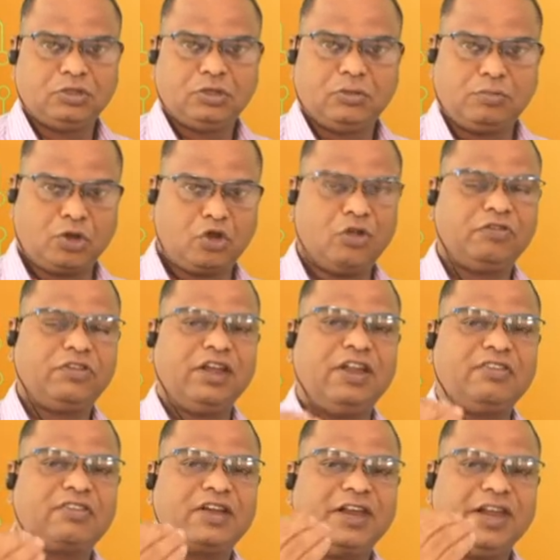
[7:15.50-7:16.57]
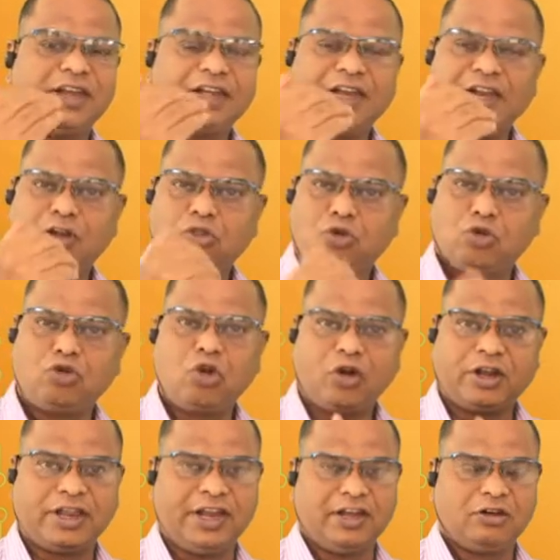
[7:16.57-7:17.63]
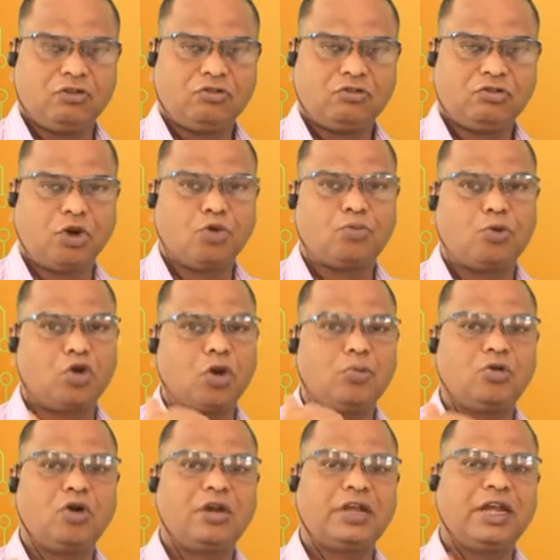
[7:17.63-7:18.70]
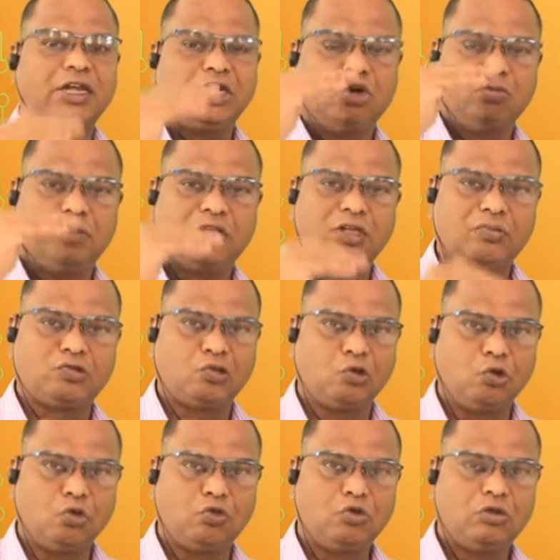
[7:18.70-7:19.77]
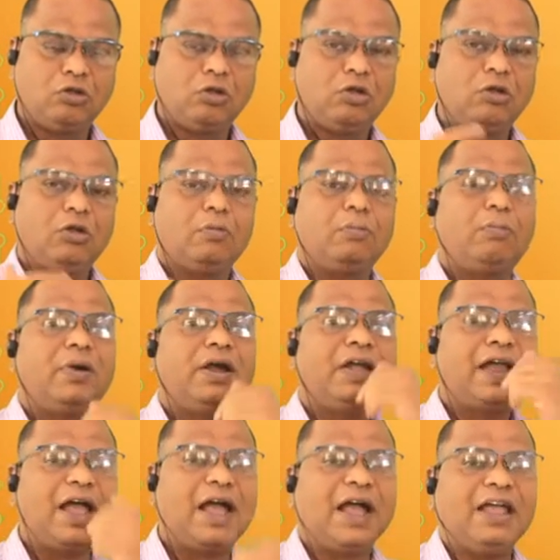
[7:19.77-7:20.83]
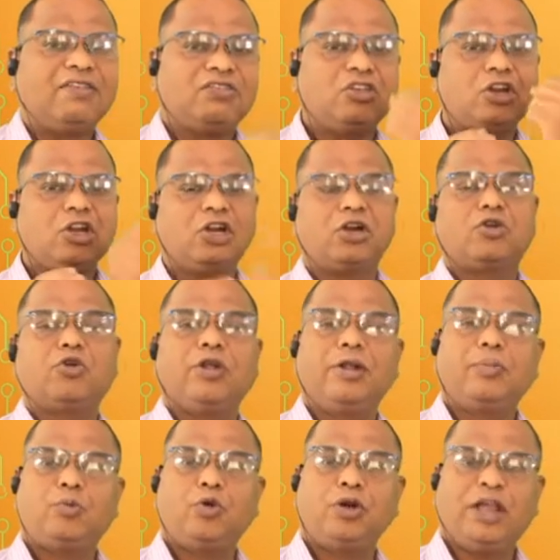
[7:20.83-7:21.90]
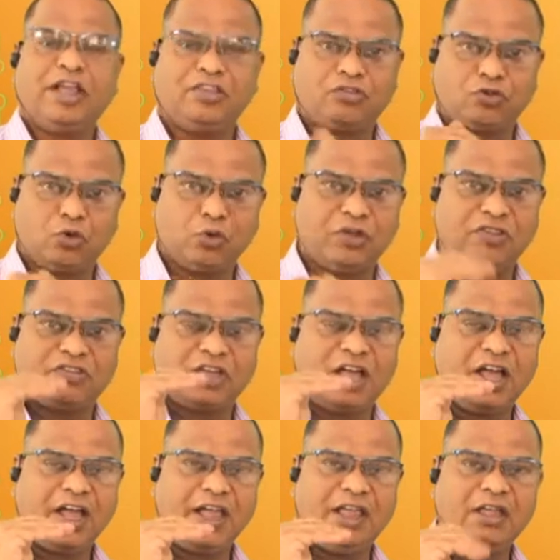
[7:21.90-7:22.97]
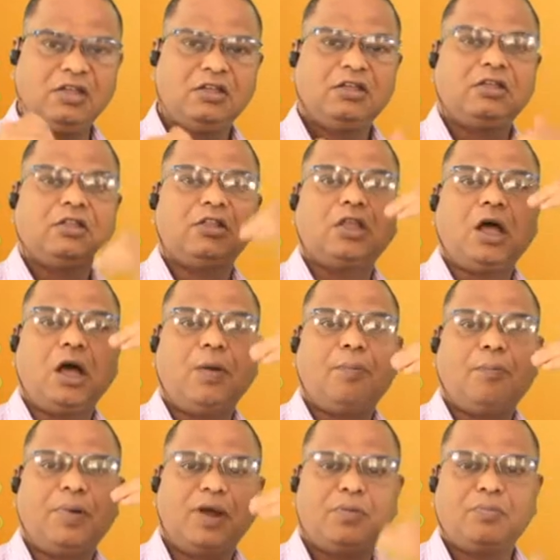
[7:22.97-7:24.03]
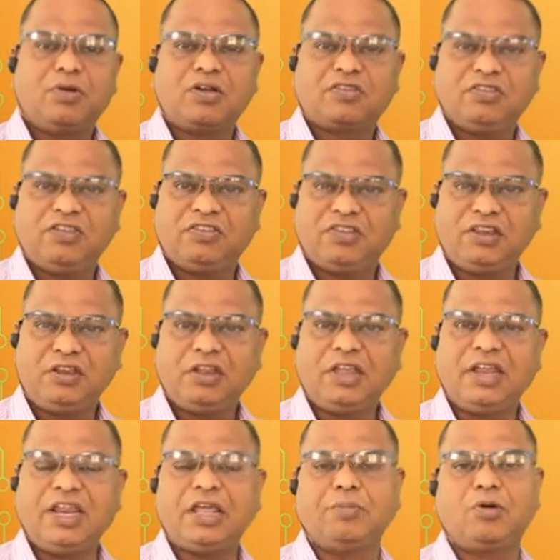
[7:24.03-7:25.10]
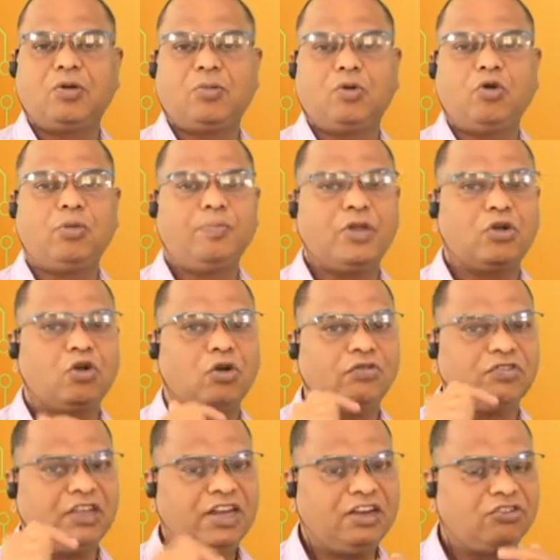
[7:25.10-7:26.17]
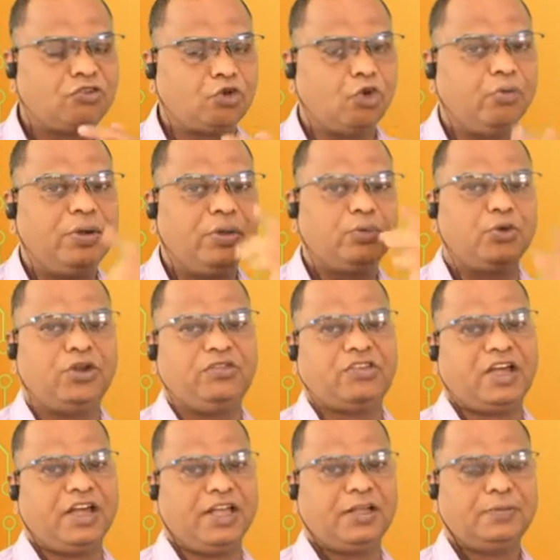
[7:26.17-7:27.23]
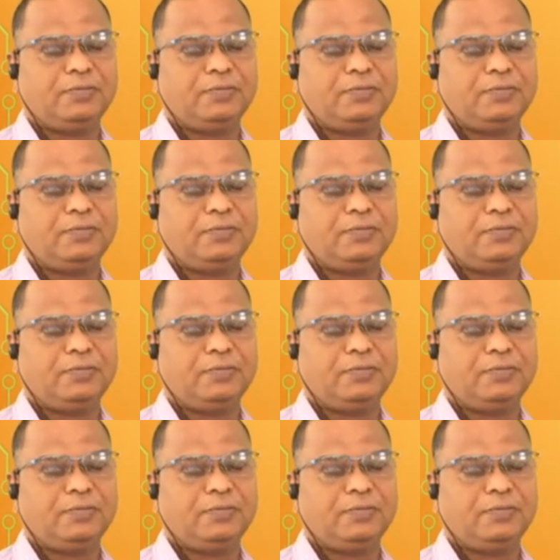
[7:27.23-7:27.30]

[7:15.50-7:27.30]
because it is connected through NOT gate. So output of NOT gate now becomes low. But as the control input S2 is high, the upper mux is in enable mode because its strobe input is high.